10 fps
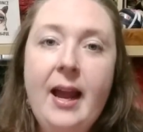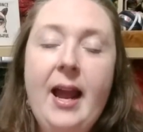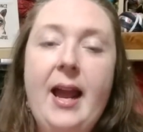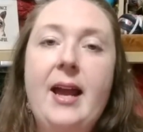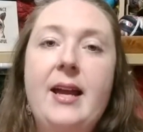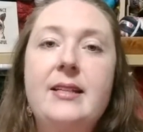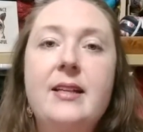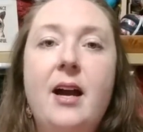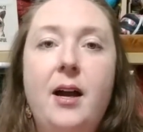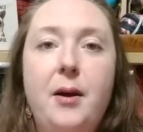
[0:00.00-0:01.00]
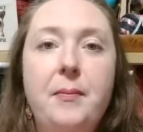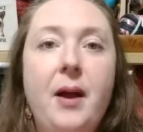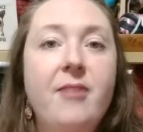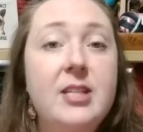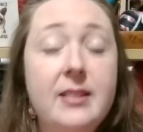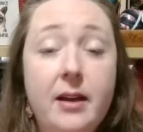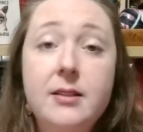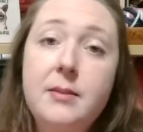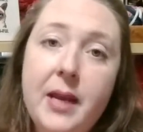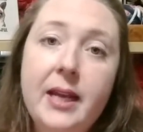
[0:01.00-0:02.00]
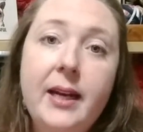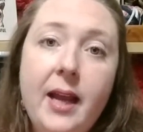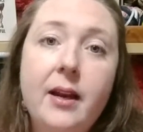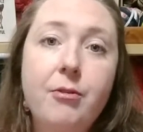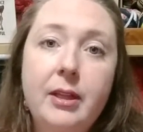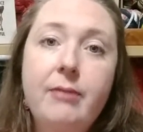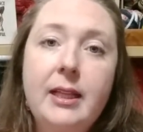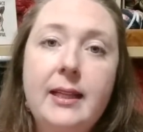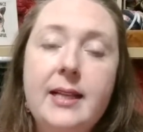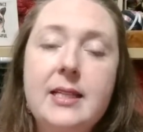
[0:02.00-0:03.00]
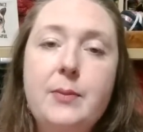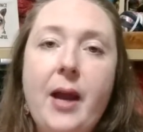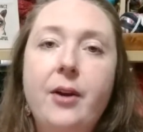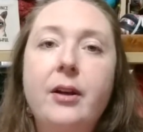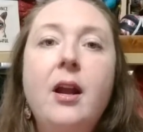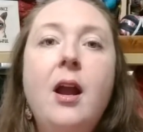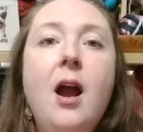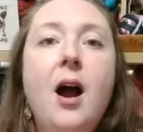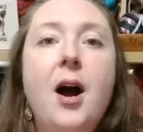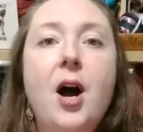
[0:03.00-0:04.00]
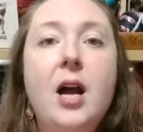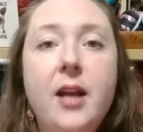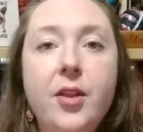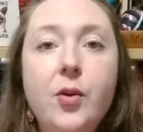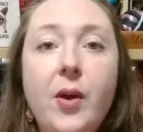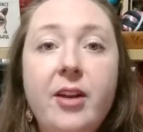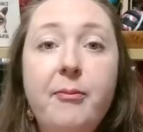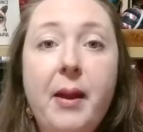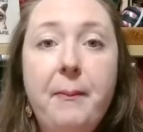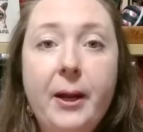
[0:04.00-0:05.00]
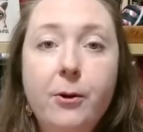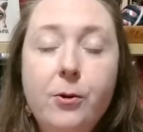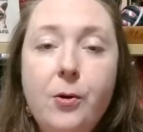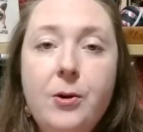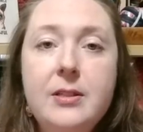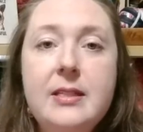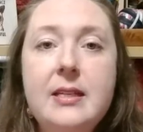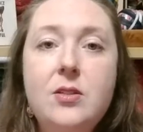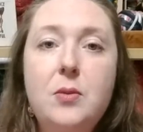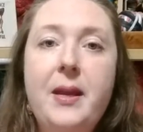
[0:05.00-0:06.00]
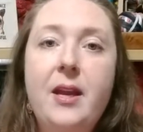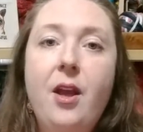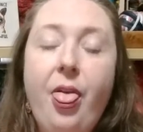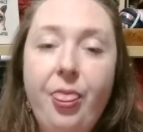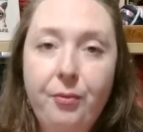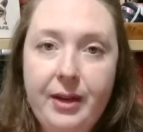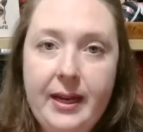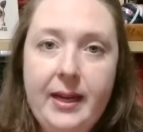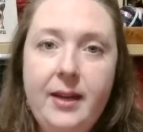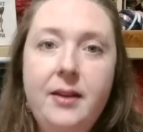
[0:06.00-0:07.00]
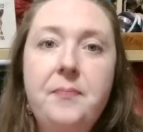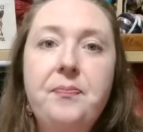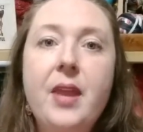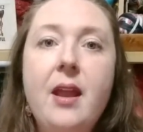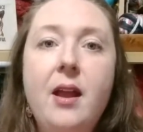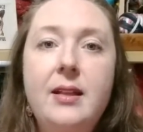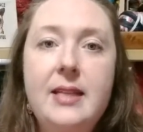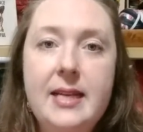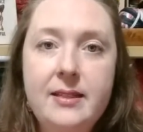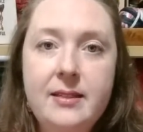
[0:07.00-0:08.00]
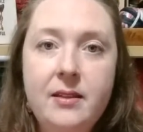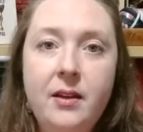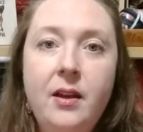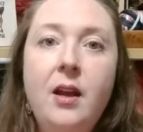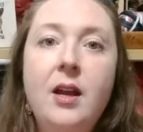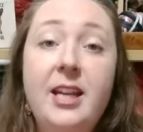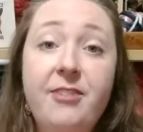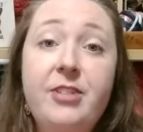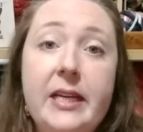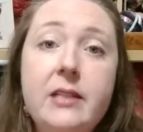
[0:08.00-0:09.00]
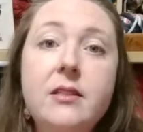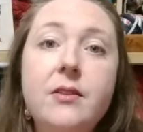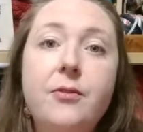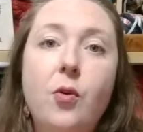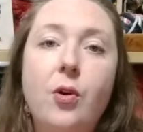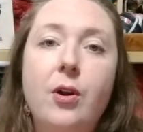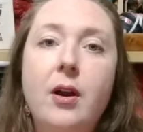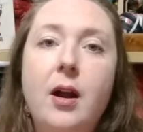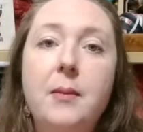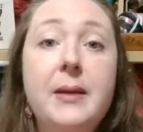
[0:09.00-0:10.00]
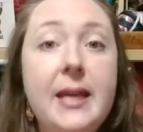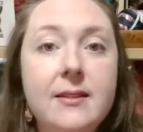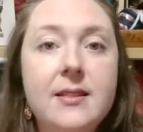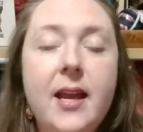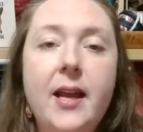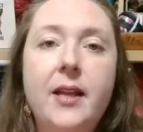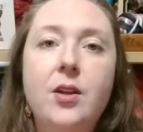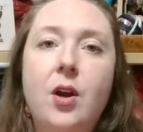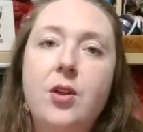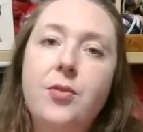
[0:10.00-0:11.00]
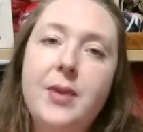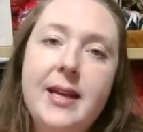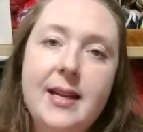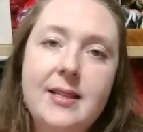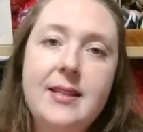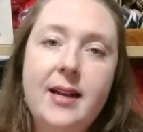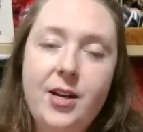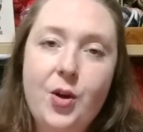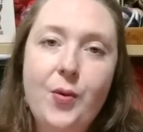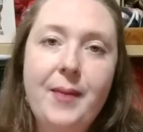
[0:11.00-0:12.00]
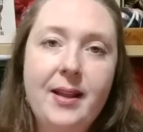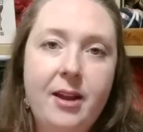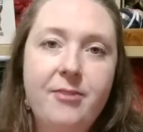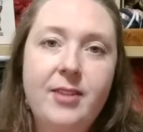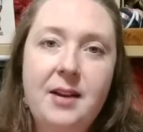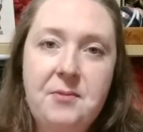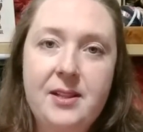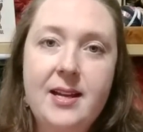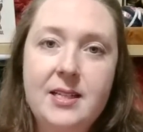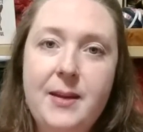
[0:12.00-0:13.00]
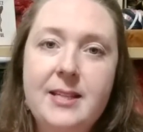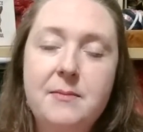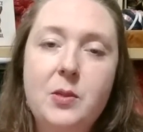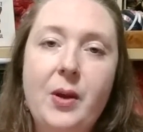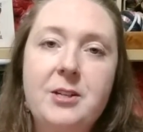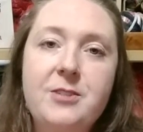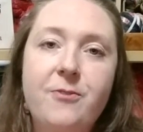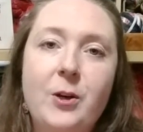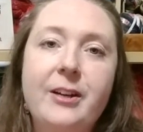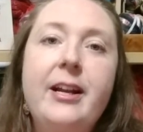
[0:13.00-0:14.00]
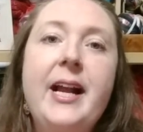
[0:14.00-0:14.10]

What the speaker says: and I've decided to make it again. I really, really like this pattern. Another one of my bingo goals is to make 3 knits, gift knits for kids, and there are 3 kids that I know in my life that I would like to make some sweaters for,